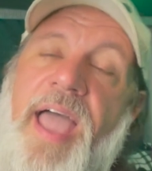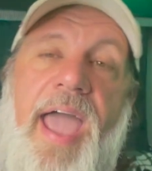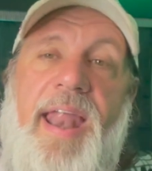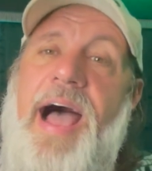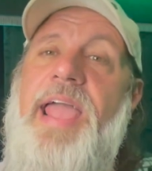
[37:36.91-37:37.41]

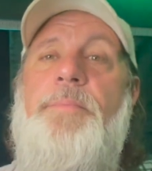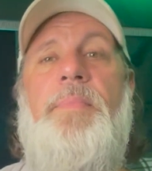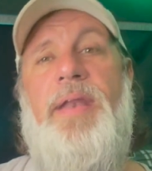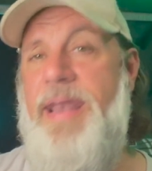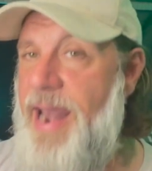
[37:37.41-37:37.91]
and I am
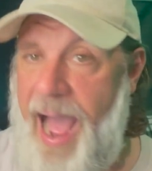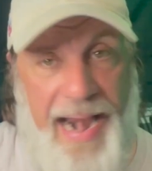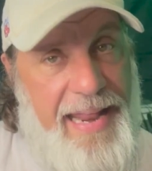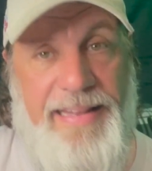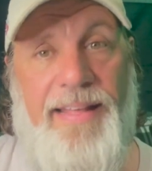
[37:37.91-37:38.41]

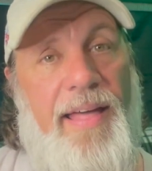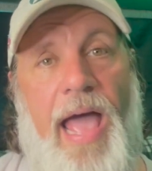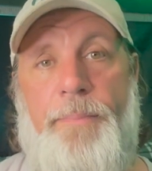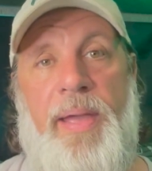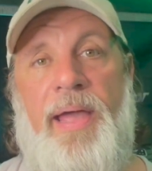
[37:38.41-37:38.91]
not into
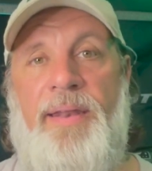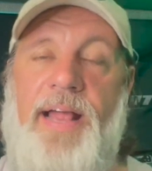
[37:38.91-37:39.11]
that, man.